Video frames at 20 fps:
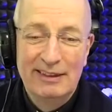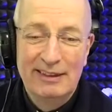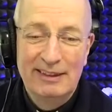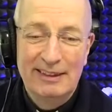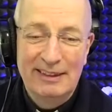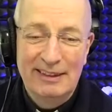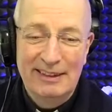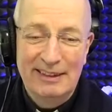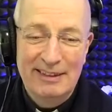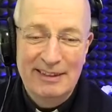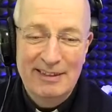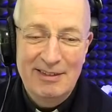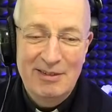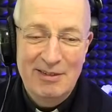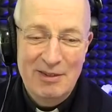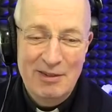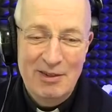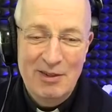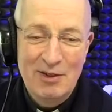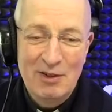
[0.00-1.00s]

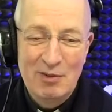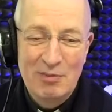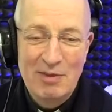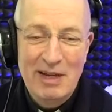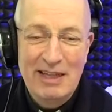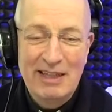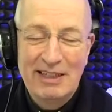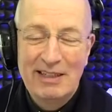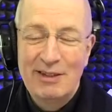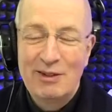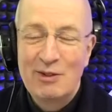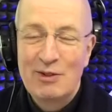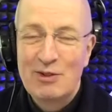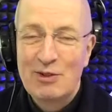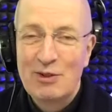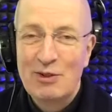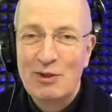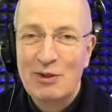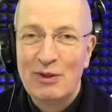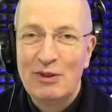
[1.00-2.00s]
manning those
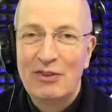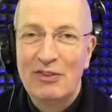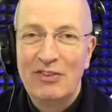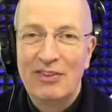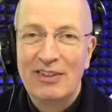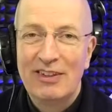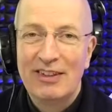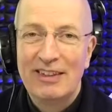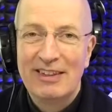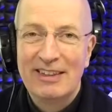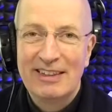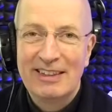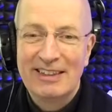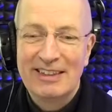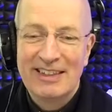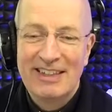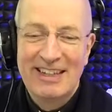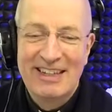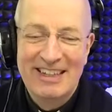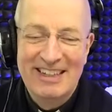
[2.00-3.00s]
doors.
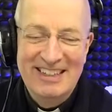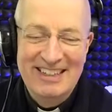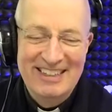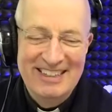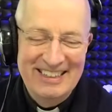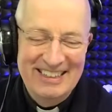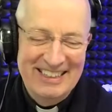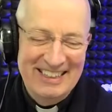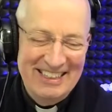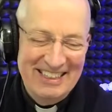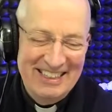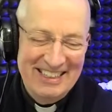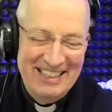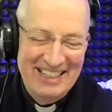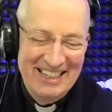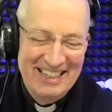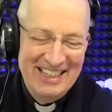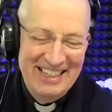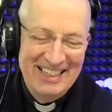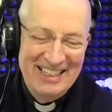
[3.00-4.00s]
And
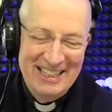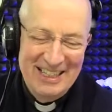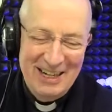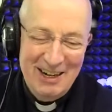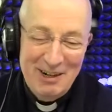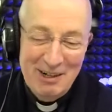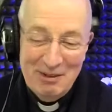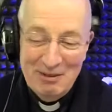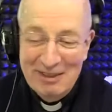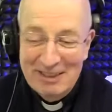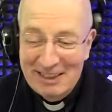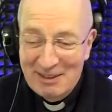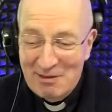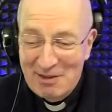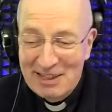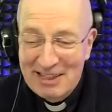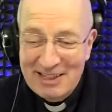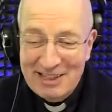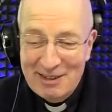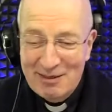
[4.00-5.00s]
the argument then
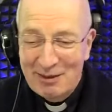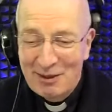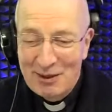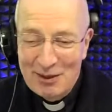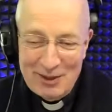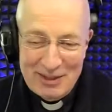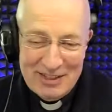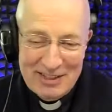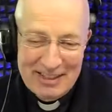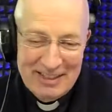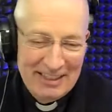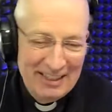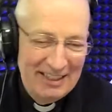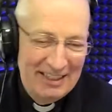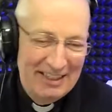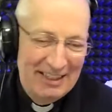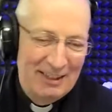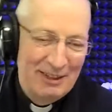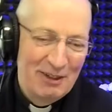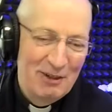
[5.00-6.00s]
went on, of course, that
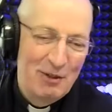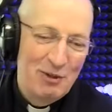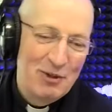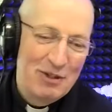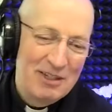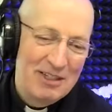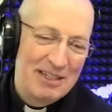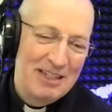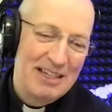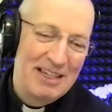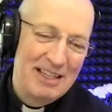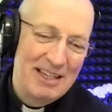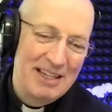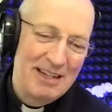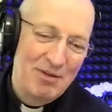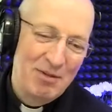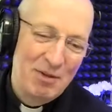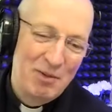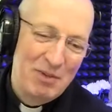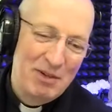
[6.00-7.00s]
who's to say they
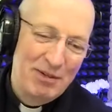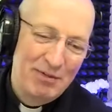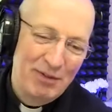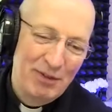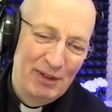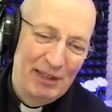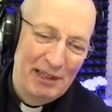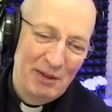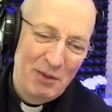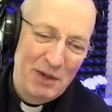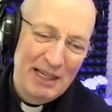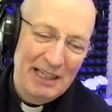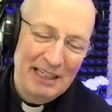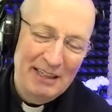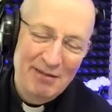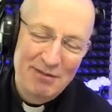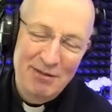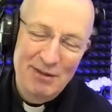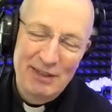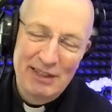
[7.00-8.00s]
will be fully awake
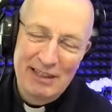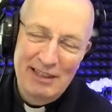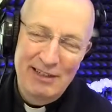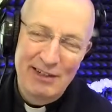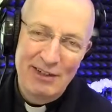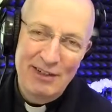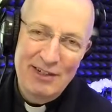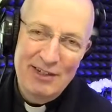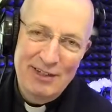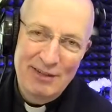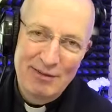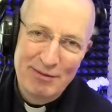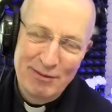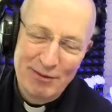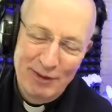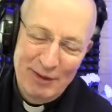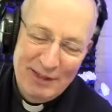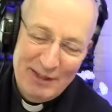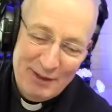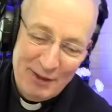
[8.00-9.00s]
and fully alert or
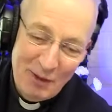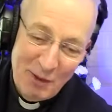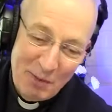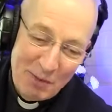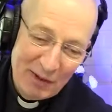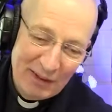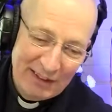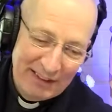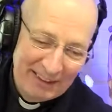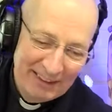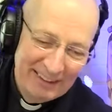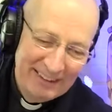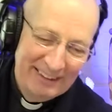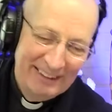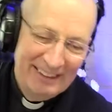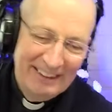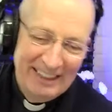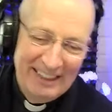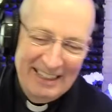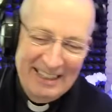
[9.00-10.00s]
fully sober
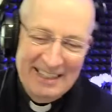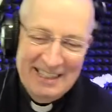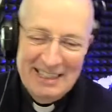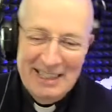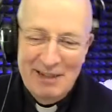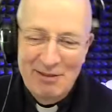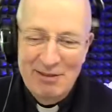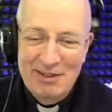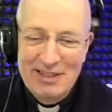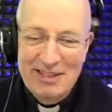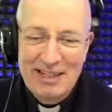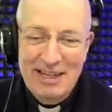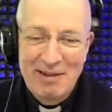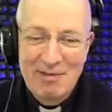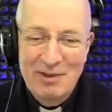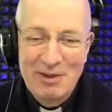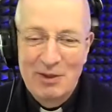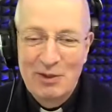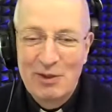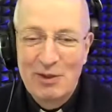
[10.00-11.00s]
at any given time,
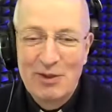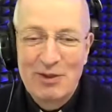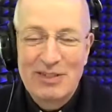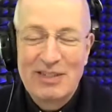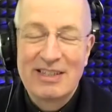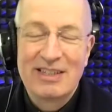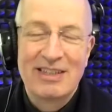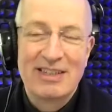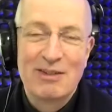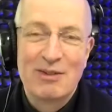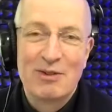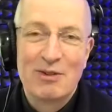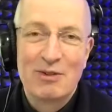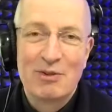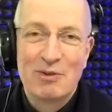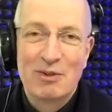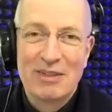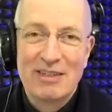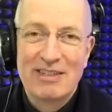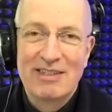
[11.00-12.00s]
and who knows that the doors
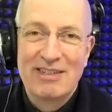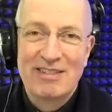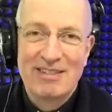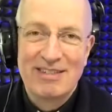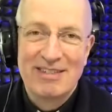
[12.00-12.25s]
wouldn't,